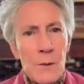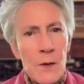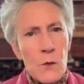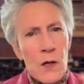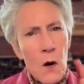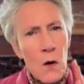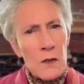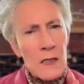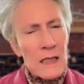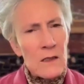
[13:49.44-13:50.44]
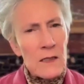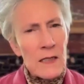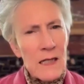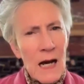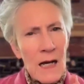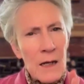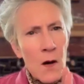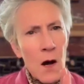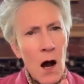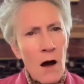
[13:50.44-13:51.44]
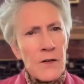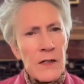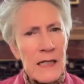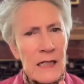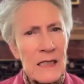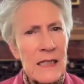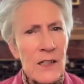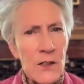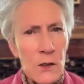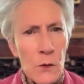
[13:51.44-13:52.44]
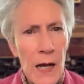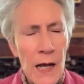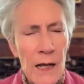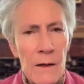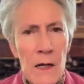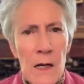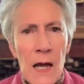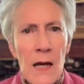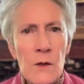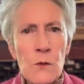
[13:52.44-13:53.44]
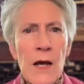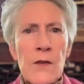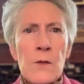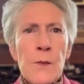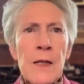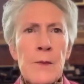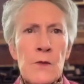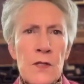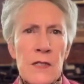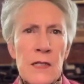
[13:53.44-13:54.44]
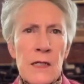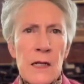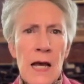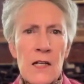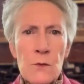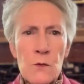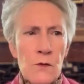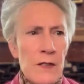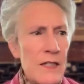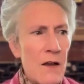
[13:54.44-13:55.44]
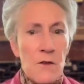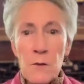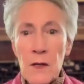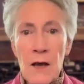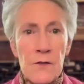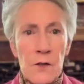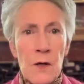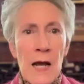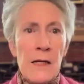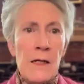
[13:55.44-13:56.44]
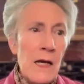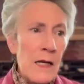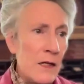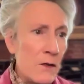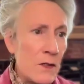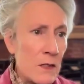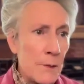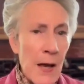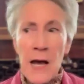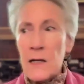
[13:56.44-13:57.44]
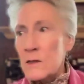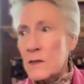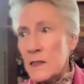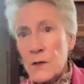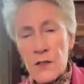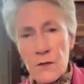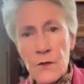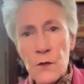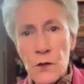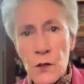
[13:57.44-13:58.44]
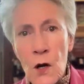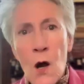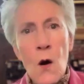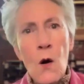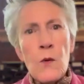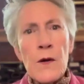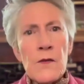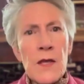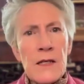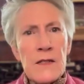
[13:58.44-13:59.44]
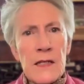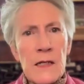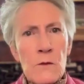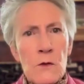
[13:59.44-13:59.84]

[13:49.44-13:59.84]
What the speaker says: But we only look at time often in a linear way. And whether people see it as moving, say, from left to right, here is the past and here is the future, or whether they see it